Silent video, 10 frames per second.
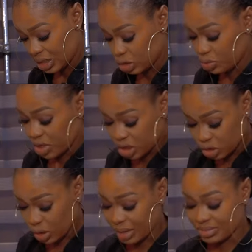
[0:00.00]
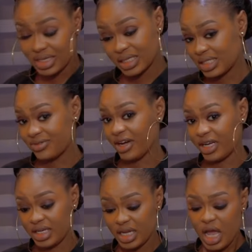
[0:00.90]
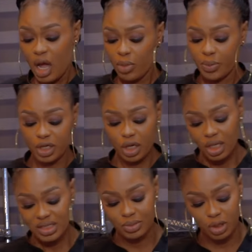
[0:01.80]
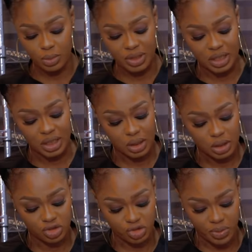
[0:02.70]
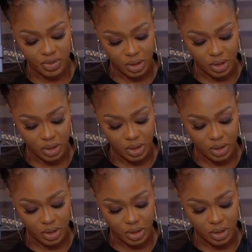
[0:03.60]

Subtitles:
to make sure I'm satisfied. But because I'm going to be dripping